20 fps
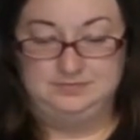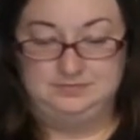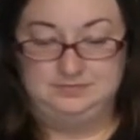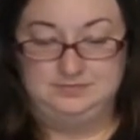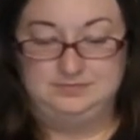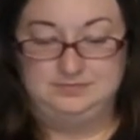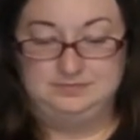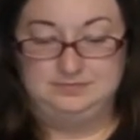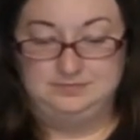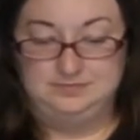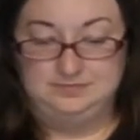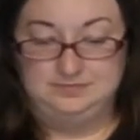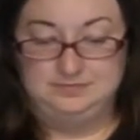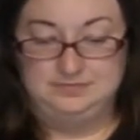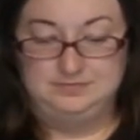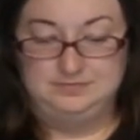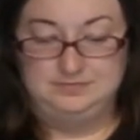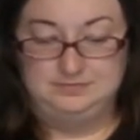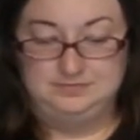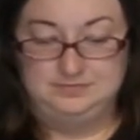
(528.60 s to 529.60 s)

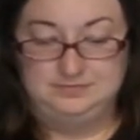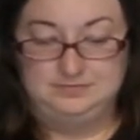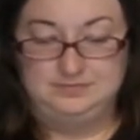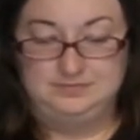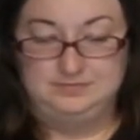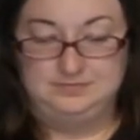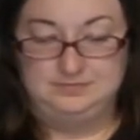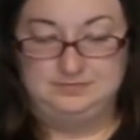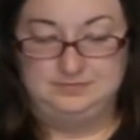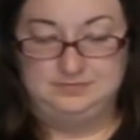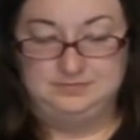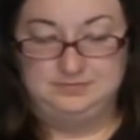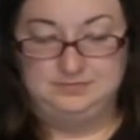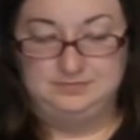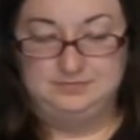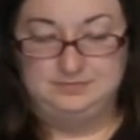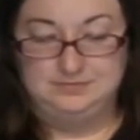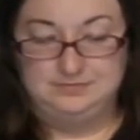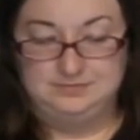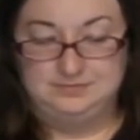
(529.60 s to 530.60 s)

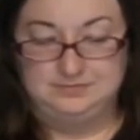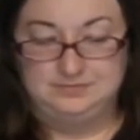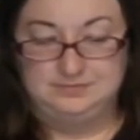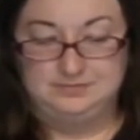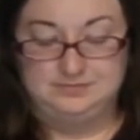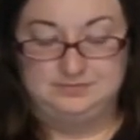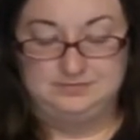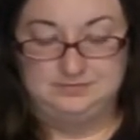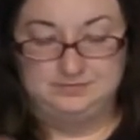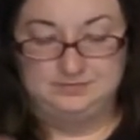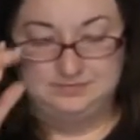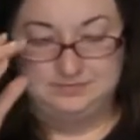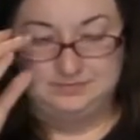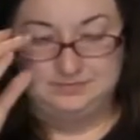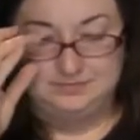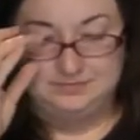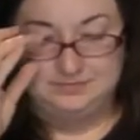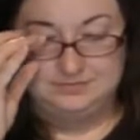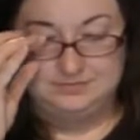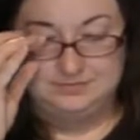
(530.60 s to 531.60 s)

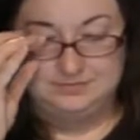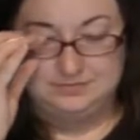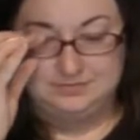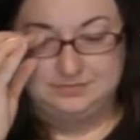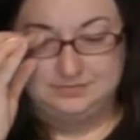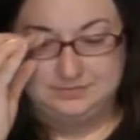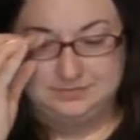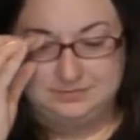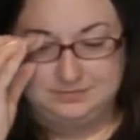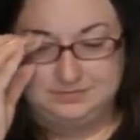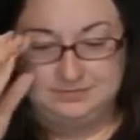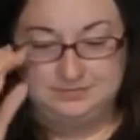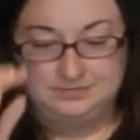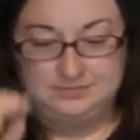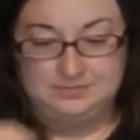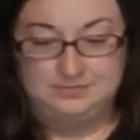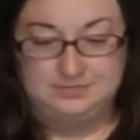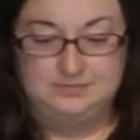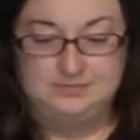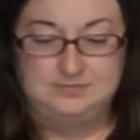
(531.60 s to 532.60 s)

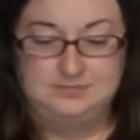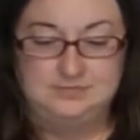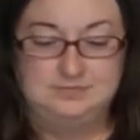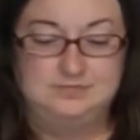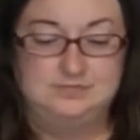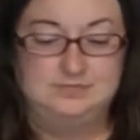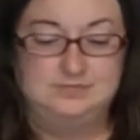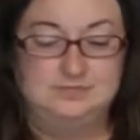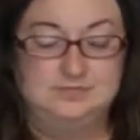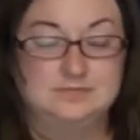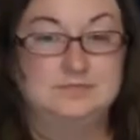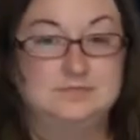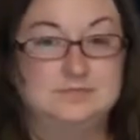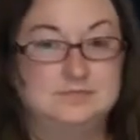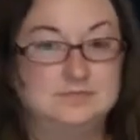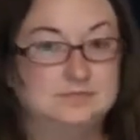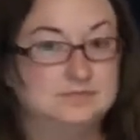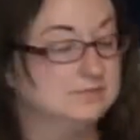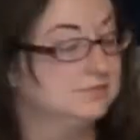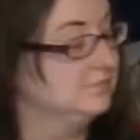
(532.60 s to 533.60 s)

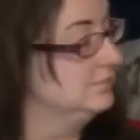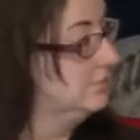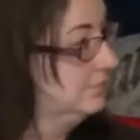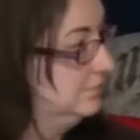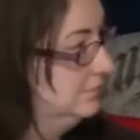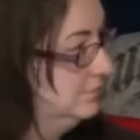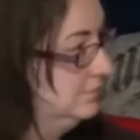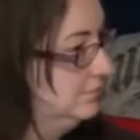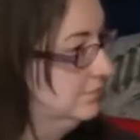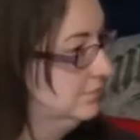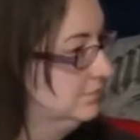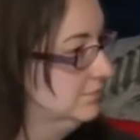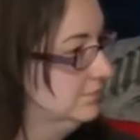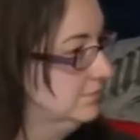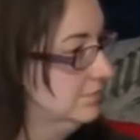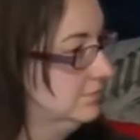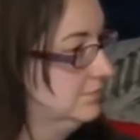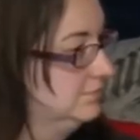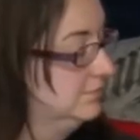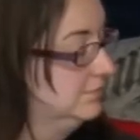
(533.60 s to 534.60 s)

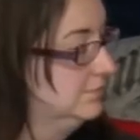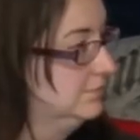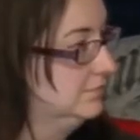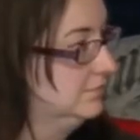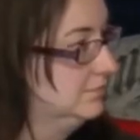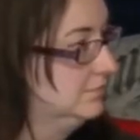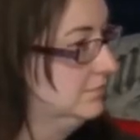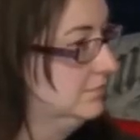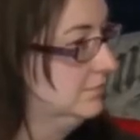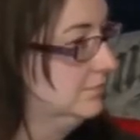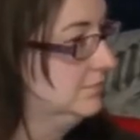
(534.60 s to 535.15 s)
This person isn't speaking.